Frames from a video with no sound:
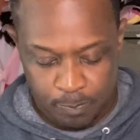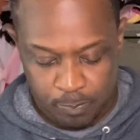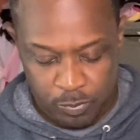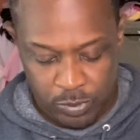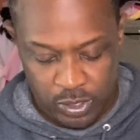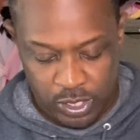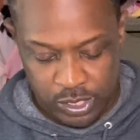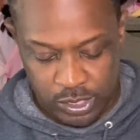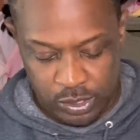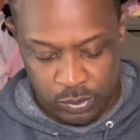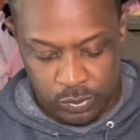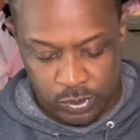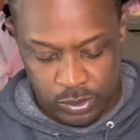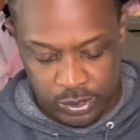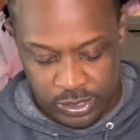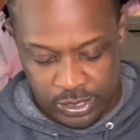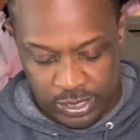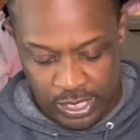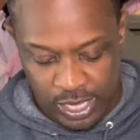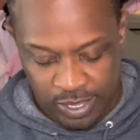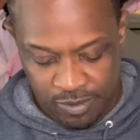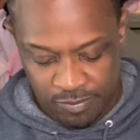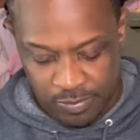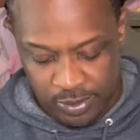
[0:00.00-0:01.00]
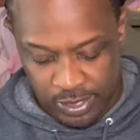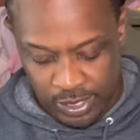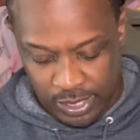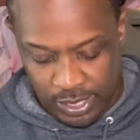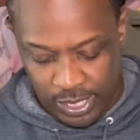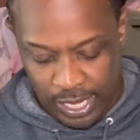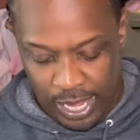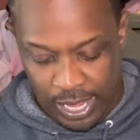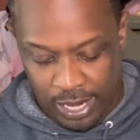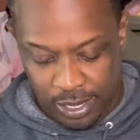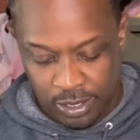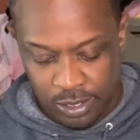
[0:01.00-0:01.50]
Because it would have saved me a
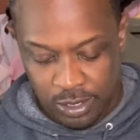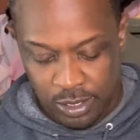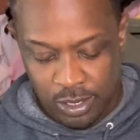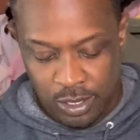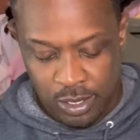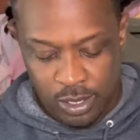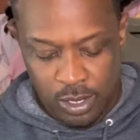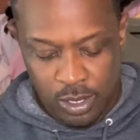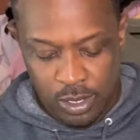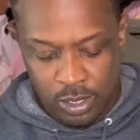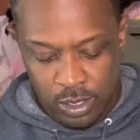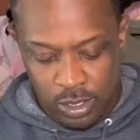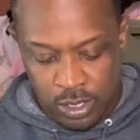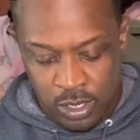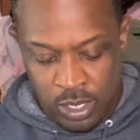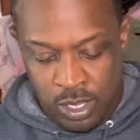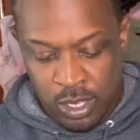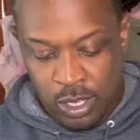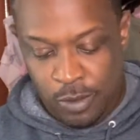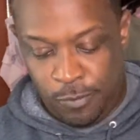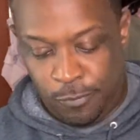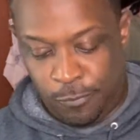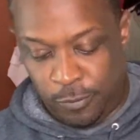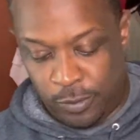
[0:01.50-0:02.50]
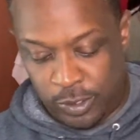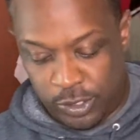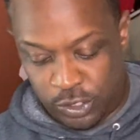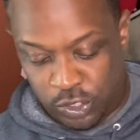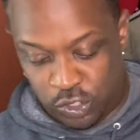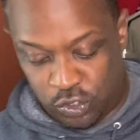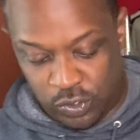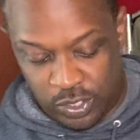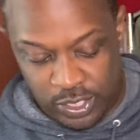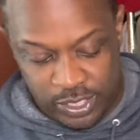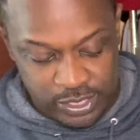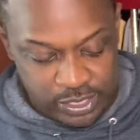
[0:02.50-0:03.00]
lot of
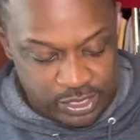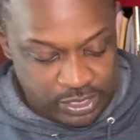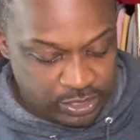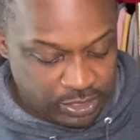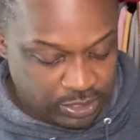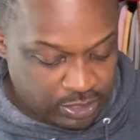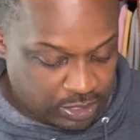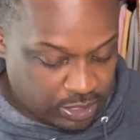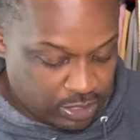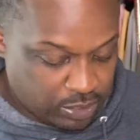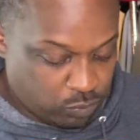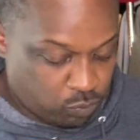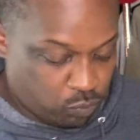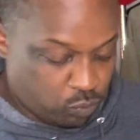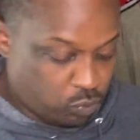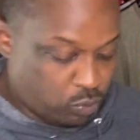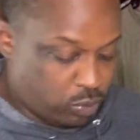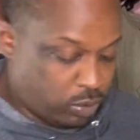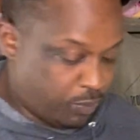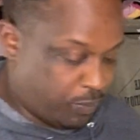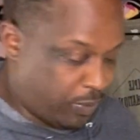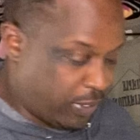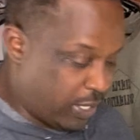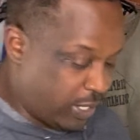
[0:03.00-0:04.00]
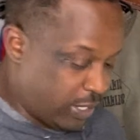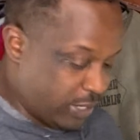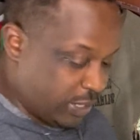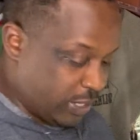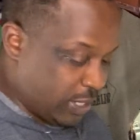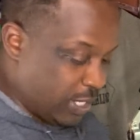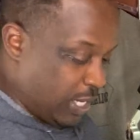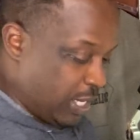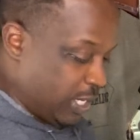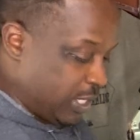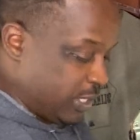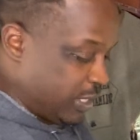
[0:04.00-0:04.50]
frustration and ruined pair of
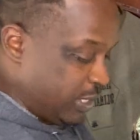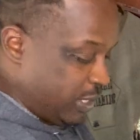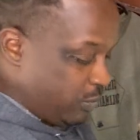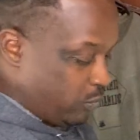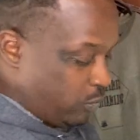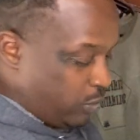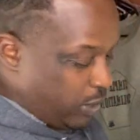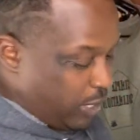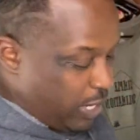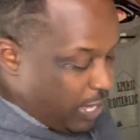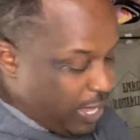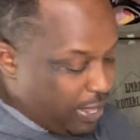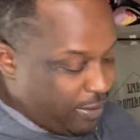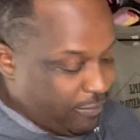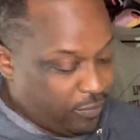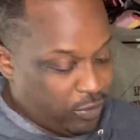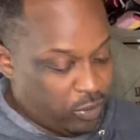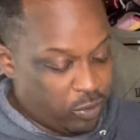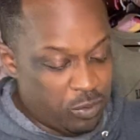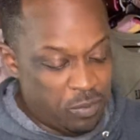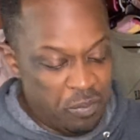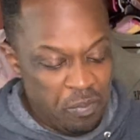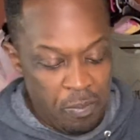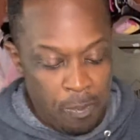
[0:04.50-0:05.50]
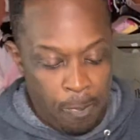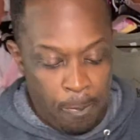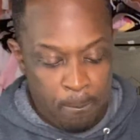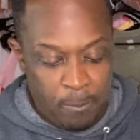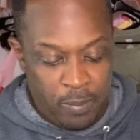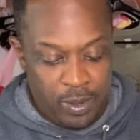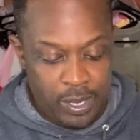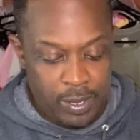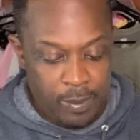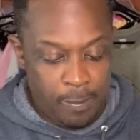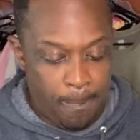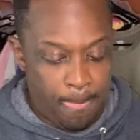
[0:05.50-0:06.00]
socks and what have you.
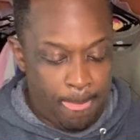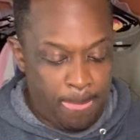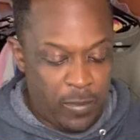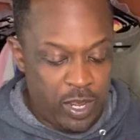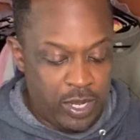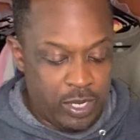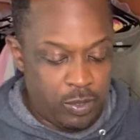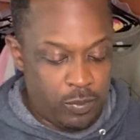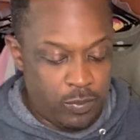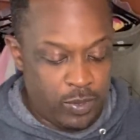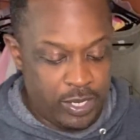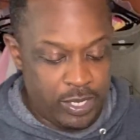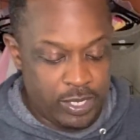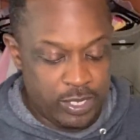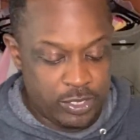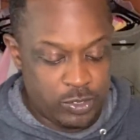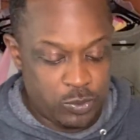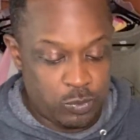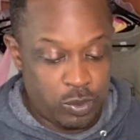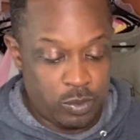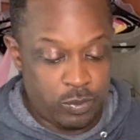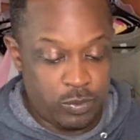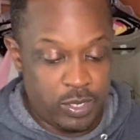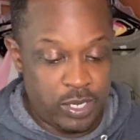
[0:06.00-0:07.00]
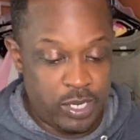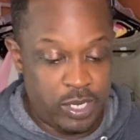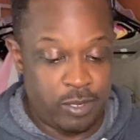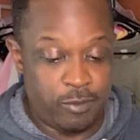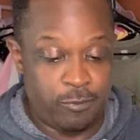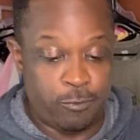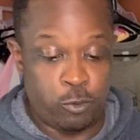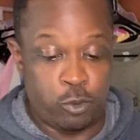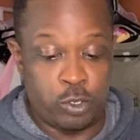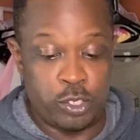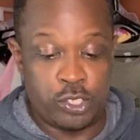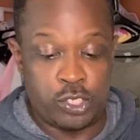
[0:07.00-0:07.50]
But anyway, that's what we're in it
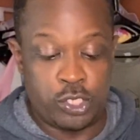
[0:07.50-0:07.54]
for.